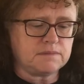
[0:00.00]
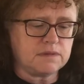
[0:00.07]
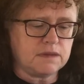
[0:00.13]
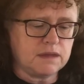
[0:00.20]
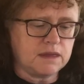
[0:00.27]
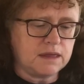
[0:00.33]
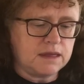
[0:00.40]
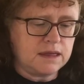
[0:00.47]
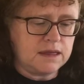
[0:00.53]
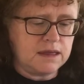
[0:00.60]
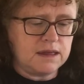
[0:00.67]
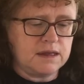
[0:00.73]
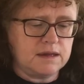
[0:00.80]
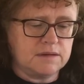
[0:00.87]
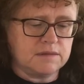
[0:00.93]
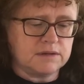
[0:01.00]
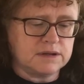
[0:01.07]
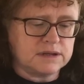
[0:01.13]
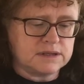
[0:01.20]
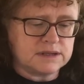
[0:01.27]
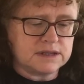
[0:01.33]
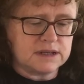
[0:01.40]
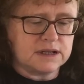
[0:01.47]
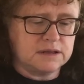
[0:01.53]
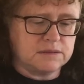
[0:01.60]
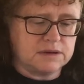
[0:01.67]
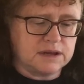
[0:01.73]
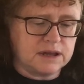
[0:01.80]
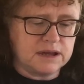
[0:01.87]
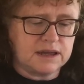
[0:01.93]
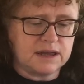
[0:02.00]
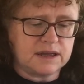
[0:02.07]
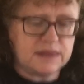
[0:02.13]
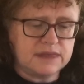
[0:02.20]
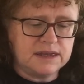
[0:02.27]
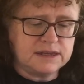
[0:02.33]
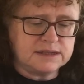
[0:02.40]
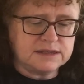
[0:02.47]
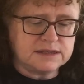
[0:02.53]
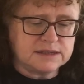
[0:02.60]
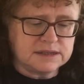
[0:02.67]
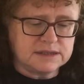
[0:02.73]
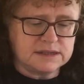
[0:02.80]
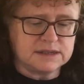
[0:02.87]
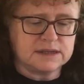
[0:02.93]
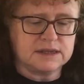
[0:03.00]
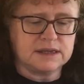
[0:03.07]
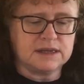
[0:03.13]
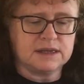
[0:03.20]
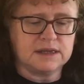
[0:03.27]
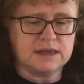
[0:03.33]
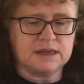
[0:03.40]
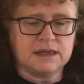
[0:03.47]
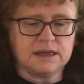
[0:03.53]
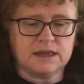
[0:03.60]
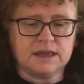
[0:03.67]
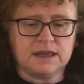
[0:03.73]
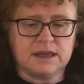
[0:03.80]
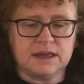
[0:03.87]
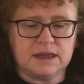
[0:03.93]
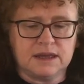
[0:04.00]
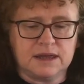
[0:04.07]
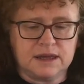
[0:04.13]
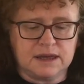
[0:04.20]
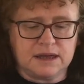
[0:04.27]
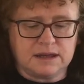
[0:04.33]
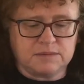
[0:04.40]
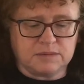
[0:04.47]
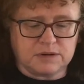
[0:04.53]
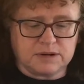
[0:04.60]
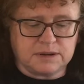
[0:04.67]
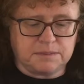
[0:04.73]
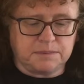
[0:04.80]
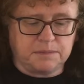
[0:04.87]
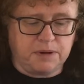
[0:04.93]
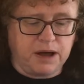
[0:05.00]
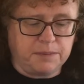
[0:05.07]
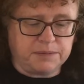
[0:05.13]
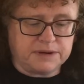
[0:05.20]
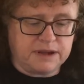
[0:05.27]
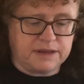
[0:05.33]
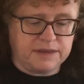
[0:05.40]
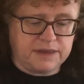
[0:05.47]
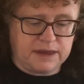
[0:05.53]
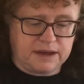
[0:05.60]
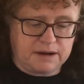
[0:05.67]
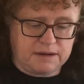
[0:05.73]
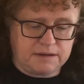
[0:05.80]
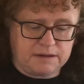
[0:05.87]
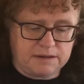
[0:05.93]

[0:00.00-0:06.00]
and just glue it on like this, and we're going to pop it on there